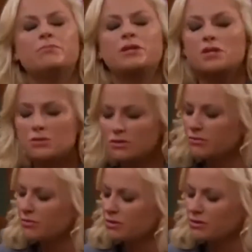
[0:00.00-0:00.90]

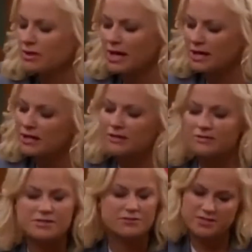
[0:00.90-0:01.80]
beautiful, naive,
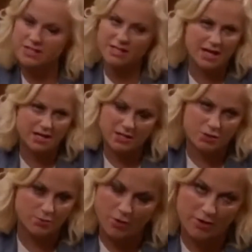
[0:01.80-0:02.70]
sophisticated
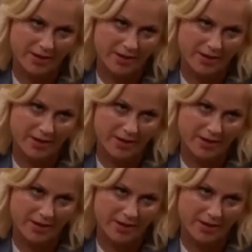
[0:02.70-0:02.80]
newborn